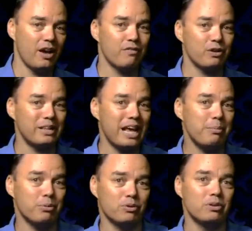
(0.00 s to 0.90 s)
For
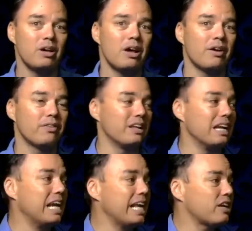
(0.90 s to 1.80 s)
example, the
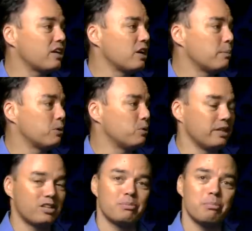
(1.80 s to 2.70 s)
link between
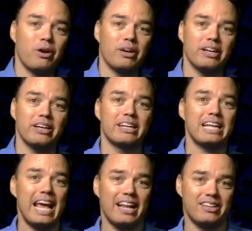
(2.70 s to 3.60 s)
smoking and
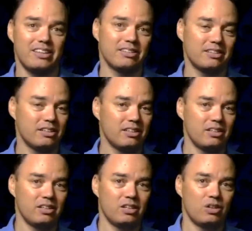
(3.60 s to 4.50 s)
cancer,
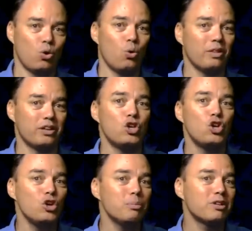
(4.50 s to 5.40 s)
or that
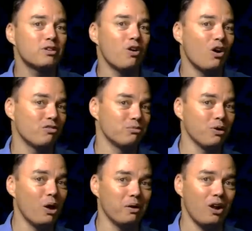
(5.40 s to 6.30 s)
humans evolved from
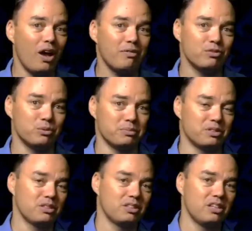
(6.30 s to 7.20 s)
lower life
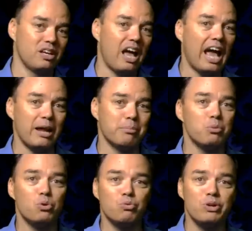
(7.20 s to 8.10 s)
forms, and
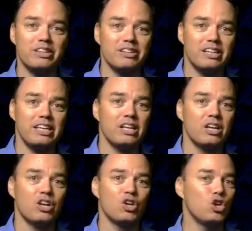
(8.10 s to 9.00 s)
more recently,
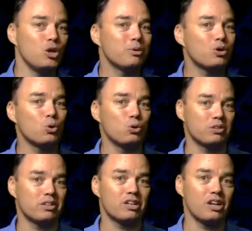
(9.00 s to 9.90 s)

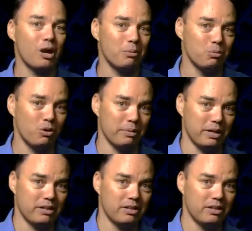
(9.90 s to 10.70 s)
human-caused global warming.